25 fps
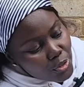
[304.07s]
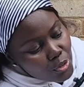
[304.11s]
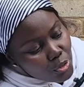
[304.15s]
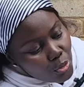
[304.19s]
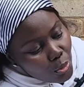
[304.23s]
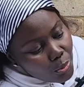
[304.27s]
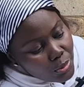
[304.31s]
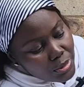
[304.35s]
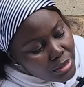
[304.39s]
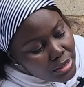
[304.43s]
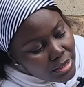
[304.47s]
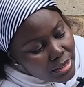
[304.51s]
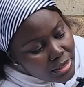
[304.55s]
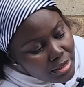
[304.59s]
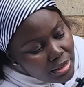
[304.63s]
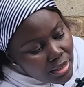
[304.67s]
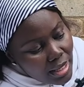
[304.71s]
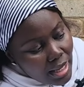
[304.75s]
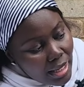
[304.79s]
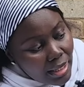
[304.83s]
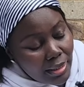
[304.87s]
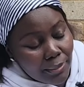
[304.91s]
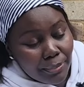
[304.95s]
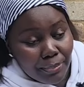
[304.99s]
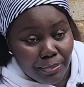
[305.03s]
for
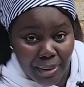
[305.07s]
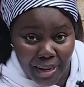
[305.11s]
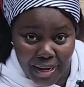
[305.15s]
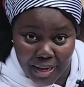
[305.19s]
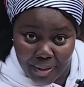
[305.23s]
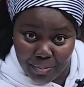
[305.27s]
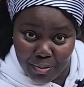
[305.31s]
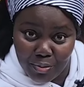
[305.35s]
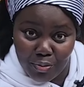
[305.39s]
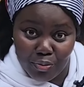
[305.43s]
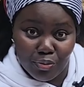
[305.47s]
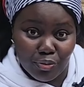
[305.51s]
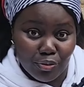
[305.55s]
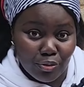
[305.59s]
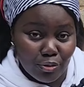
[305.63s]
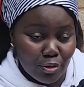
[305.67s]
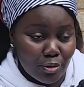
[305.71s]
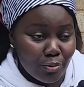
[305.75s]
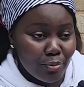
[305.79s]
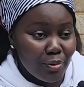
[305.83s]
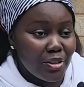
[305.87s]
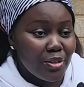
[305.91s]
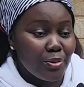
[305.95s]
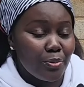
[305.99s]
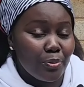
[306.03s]
sauces and baby
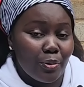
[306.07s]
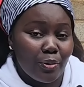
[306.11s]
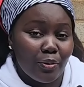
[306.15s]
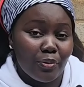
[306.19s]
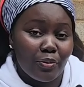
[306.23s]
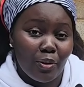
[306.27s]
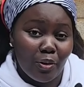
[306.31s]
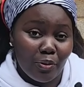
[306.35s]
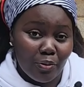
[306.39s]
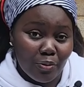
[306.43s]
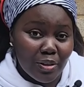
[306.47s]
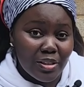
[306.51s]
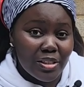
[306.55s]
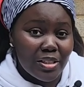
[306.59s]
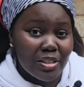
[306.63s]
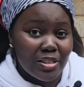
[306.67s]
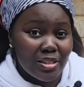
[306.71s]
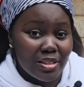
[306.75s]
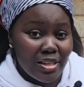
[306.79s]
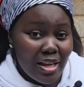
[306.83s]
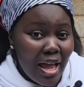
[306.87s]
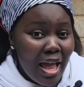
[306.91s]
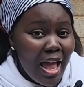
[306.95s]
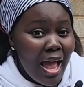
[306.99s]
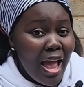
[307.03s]
food, of which
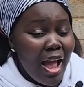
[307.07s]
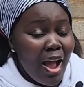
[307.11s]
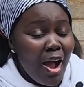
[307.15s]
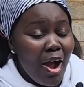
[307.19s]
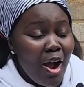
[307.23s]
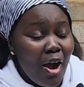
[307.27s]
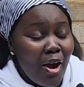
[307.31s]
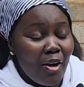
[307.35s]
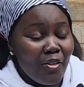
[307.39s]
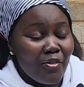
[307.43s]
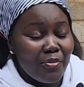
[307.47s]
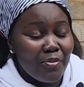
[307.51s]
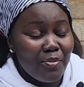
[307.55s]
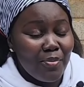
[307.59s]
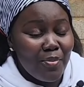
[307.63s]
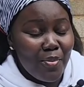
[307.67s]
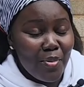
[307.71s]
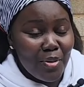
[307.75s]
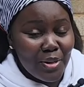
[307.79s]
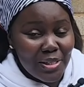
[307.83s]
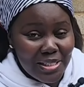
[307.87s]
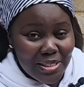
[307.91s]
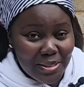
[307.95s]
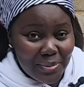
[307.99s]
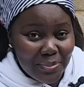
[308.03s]
is
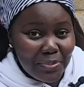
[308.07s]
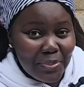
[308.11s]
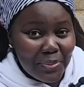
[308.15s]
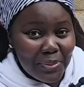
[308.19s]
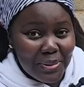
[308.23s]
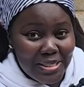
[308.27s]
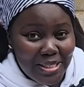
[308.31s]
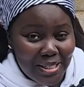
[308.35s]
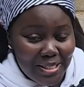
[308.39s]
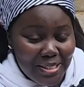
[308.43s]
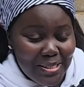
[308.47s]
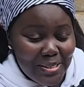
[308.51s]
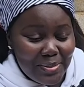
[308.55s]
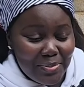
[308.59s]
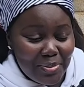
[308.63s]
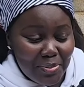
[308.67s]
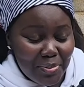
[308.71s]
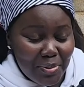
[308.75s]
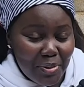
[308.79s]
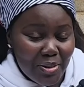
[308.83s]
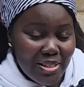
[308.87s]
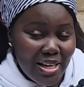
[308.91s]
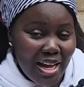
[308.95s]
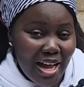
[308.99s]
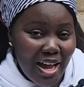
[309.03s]
most important to
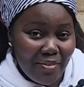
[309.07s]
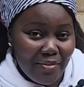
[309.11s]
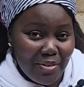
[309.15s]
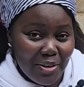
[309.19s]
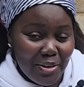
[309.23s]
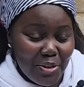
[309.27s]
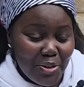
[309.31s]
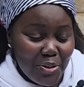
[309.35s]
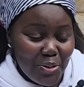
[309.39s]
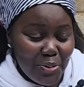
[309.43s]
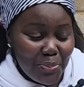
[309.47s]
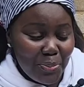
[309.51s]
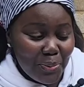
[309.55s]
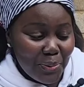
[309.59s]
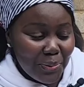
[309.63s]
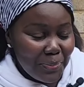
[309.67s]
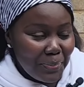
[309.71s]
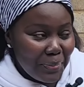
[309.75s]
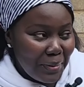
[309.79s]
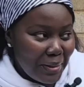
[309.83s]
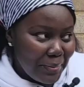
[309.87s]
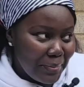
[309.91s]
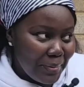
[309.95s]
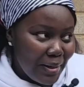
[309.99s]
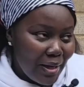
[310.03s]
me because I have a
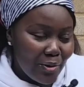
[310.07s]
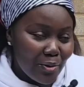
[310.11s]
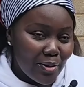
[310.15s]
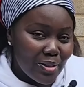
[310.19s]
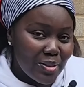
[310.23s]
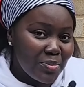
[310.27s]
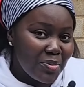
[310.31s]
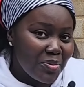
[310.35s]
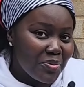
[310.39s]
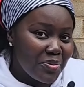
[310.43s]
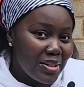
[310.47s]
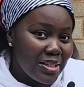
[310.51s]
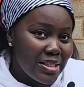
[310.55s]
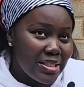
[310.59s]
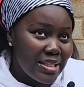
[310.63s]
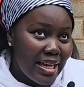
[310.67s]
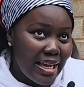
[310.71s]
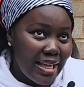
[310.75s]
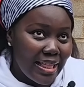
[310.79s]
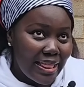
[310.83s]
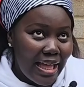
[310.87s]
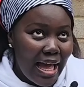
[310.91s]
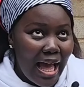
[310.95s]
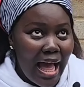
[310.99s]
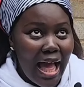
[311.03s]
newborn baby. I know some of you are
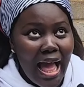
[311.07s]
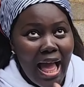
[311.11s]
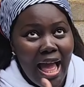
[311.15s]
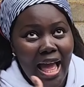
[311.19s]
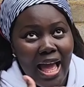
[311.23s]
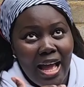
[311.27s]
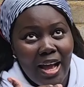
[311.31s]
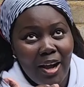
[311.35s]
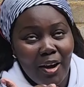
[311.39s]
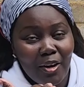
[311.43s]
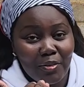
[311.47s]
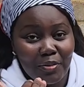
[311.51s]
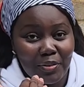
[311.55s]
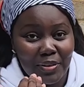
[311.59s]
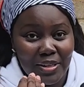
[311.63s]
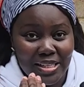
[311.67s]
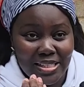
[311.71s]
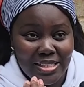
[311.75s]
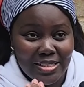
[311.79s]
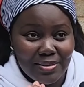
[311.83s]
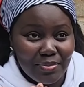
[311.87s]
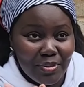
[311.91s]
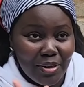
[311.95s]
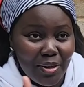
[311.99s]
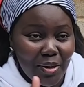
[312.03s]
saying that of
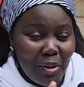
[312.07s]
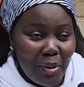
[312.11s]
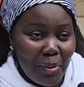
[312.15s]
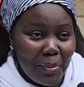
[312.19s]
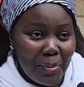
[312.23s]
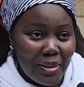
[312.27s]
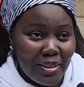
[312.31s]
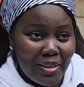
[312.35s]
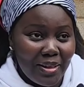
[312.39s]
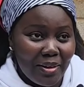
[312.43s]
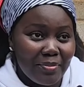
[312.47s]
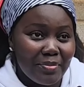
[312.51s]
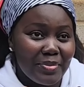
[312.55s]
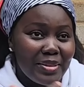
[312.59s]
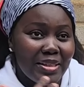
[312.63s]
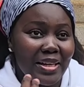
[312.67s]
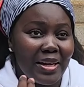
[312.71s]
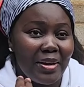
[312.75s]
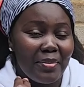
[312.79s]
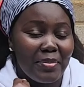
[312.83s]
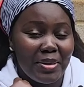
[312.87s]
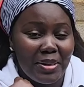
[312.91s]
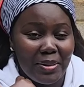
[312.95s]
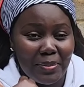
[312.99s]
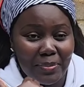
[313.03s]
late in my comment that I'm
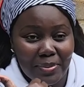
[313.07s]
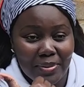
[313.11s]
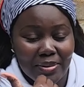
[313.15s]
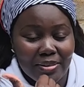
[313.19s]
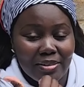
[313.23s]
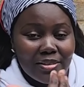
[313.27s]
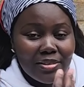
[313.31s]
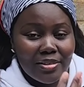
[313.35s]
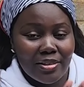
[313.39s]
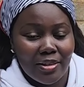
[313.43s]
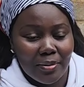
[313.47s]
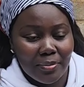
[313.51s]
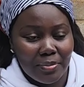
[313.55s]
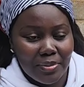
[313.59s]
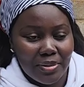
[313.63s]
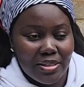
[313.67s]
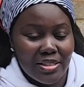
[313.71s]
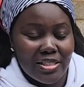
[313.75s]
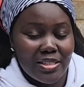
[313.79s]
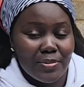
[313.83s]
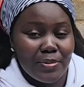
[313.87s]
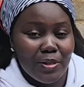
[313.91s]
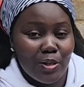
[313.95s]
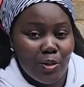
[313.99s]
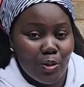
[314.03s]
becoming a bit
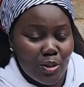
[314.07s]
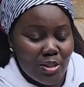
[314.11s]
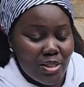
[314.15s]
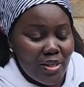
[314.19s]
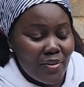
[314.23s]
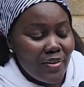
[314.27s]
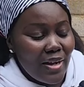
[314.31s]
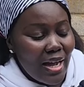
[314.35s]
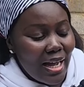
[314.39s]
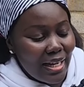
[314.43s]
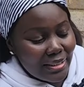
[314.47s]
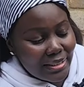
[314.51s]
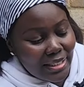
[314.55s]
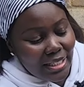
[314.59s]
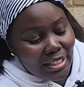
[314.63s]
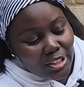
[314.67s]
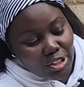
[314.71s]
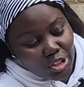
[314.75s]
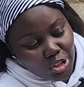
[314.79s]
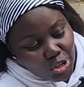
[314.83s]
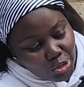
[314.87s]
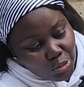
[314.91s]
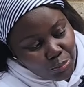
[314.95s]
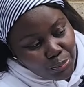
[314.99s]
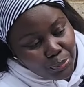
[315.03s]
chubby is because I've had a
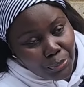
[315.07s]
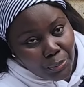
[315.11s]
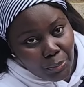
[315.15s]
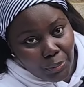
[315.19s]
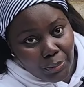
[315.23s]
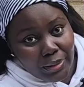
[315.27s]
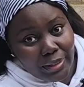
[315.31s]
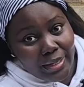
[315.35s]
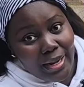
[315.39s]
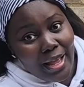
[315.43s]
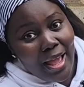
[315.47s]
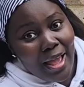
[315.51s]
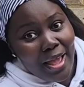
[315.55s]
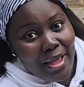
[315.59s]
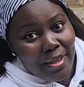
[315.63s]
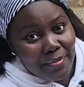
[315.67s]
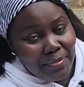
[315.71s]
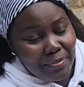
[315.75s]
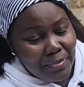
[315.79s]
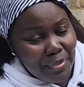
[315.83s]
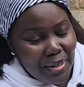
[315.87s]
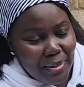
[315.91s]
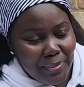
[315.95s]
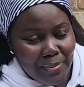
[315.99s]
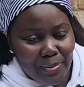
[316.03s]
newborn
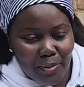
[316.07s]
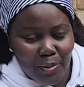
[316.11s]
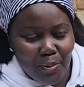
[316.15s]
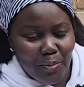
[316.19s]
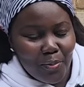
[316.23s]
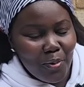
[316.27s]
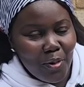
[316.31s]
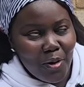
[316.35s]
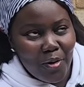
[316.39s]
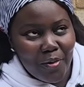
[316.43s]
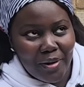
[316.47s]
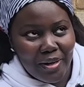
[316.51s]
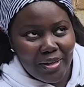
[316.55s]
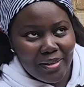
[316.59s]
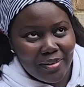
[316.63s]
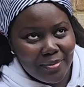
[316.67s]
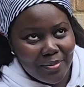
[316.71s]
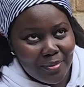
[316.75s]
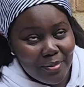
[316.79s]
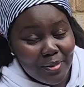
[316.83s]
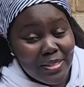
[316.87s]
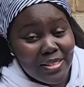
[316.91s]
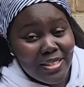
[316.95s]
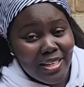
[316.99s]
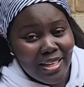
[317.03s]
baby. Don't
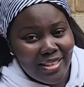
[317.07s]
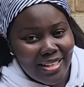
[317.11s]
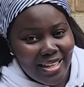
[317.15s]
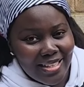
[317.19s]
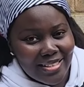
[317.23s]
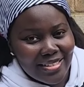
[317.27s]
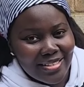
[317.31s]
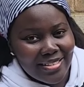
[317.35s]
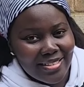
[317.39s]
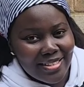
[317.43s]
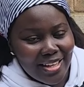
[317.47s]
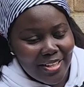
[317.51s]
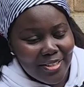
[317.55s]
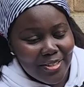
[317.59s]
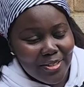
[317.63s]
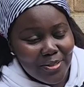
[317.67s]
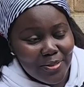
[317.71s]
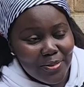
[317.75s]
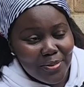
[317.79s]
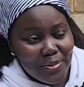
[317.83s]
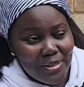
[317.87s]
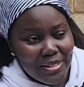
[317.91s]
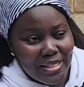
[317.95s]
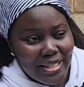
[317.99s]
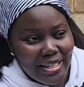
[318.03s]
worry, we'll start the exercise
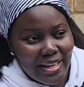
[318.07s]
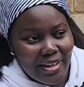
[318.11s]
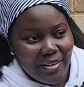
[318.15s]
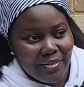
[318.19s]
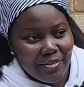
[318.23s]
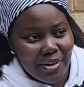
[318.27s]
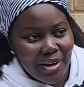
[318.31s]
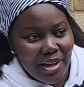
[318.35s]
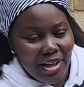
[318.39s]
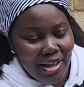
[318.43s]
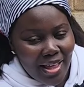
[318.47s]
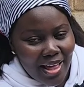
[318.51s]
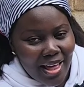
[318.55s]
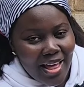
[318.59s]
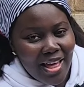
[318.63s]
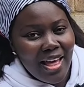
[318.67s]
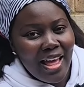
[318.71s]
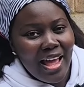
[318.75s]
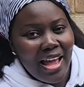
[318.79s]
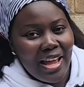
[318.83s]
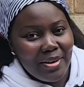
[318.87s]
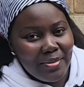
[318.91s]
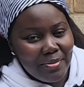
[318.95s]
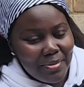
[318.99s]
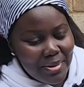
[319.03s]
soon together
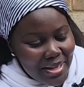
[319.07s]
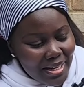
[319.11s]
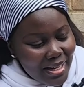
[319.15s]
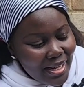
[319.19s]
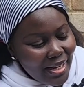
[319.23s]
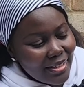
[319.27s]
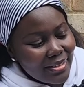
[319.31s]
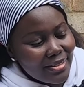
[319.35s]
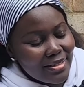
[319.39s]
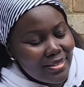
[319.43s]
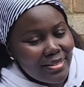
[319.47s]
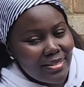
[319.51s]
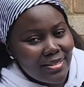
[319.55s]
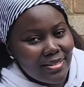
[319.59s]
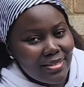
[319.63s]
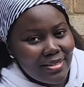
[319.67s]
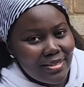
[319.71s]
and we can